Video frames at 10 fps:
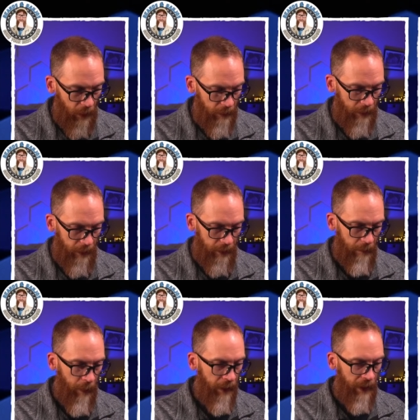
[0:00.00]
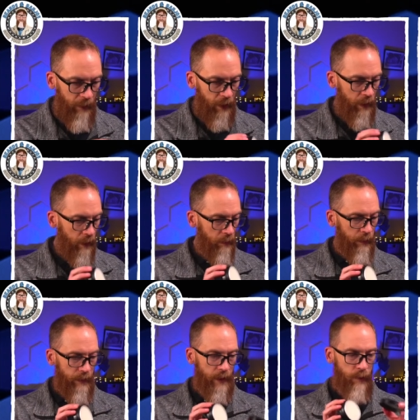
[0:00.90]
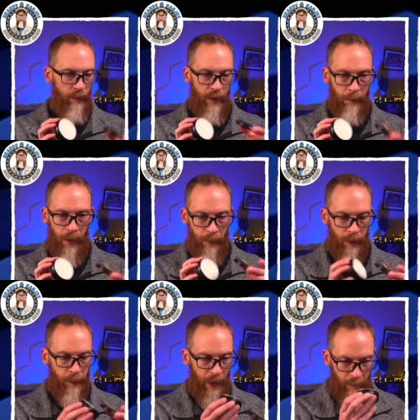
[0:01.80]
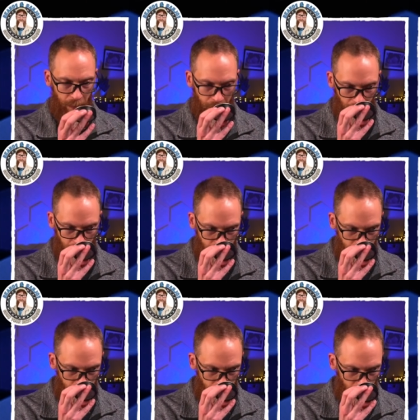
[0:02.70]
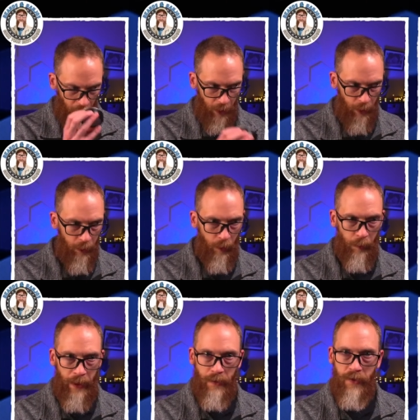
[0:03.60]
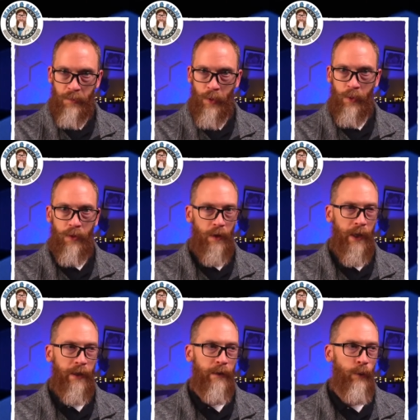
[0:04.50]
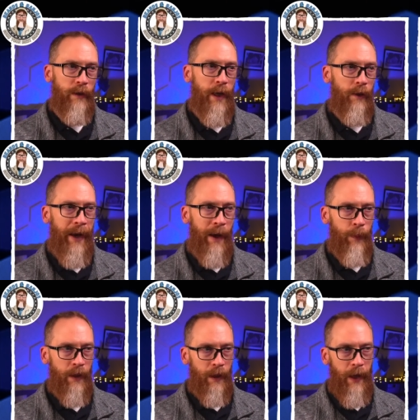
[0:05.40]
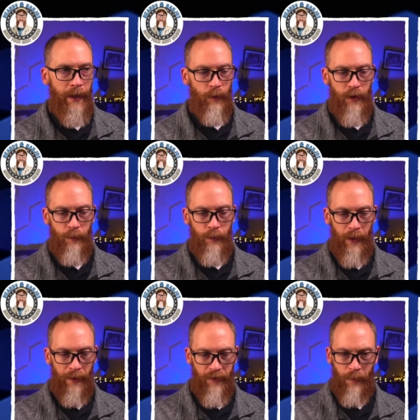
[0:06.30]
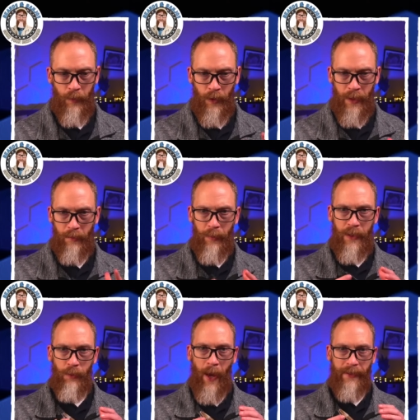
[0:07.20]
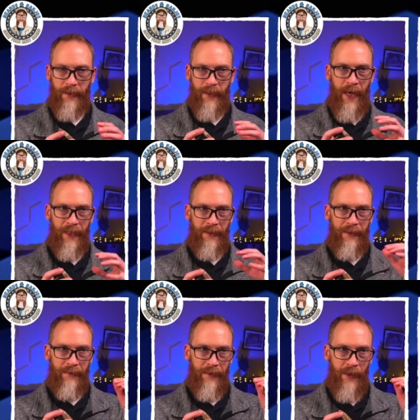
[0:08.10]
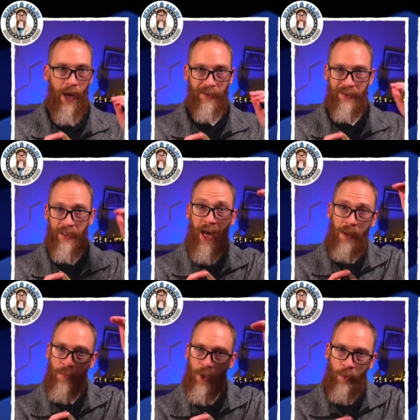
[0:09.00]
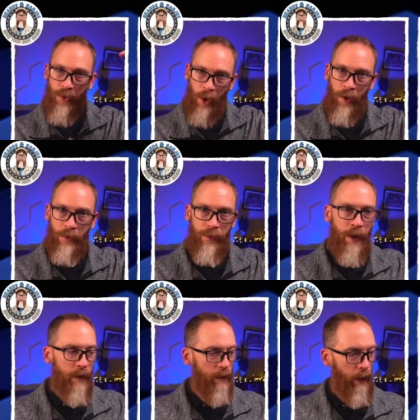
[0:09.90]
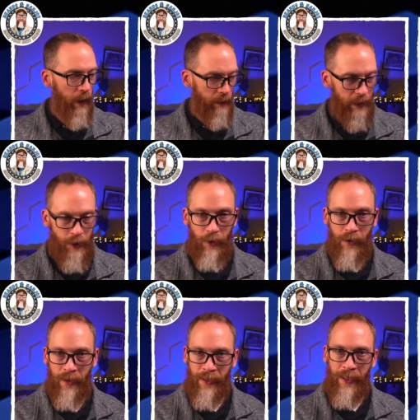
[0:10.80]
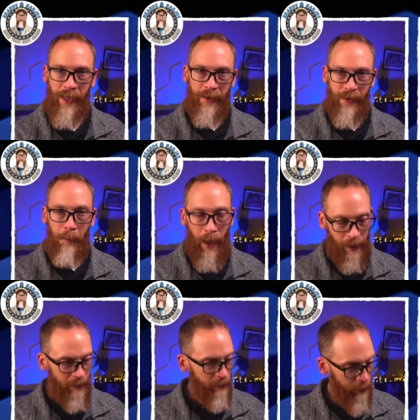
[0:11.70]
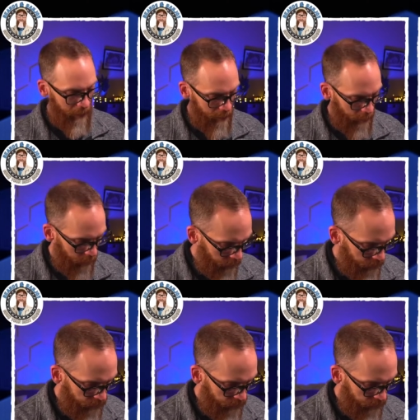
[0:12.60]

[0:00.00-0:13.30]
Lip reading: Yeah, that might have a little, this one, the pawpaw's pipe might be a little bit smoother. I know what that'll happen a lot is when you have something with a lot of beeswax, it's kind of knocks the top notes off that you can get out of the bottle of beard oil.